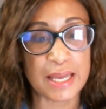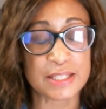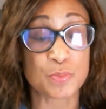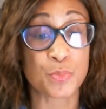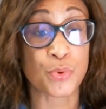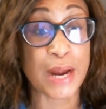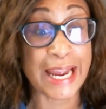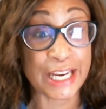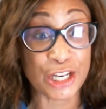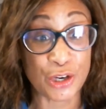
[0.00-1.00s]
It's
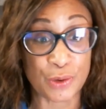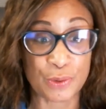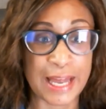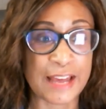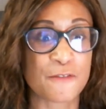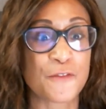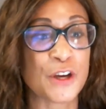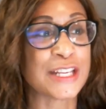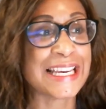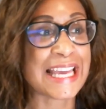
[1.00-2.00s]
brand new. Like,
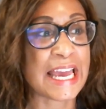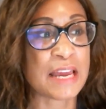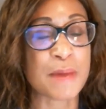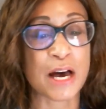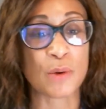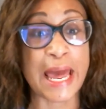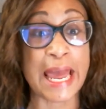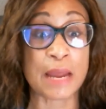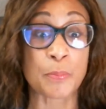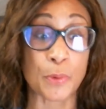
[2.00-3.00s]
Phil, it came out
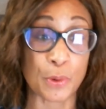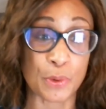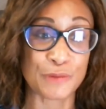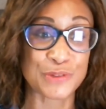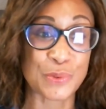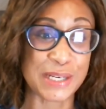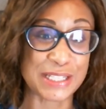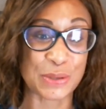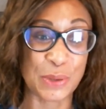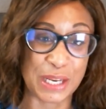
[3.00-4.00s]
April of
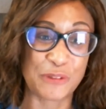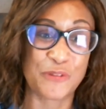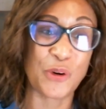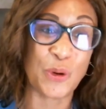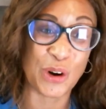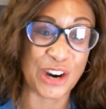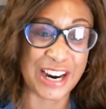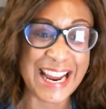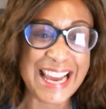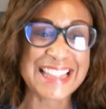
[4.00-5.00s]

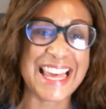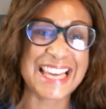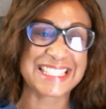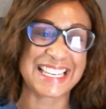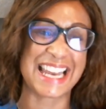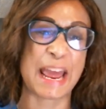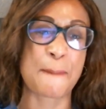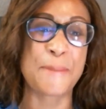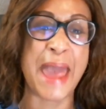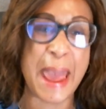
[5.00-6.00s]
2024. They did
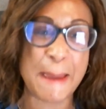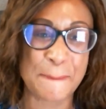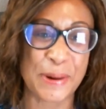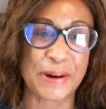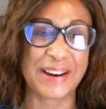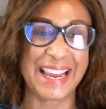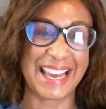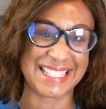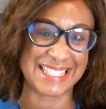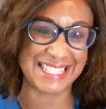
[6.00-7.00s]
a paper
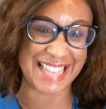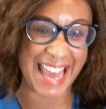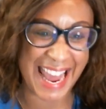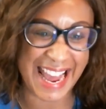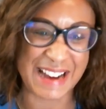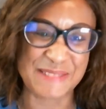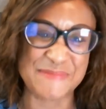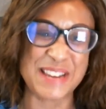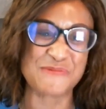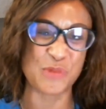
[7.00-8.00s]

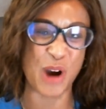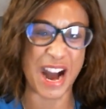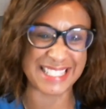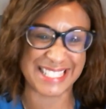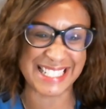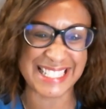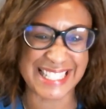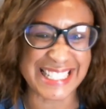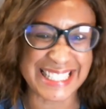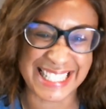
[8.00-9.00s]
exam in
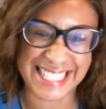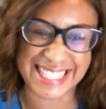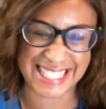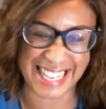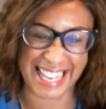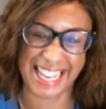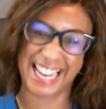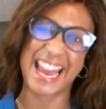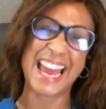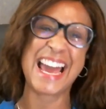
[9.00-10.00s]
Washington, D.C.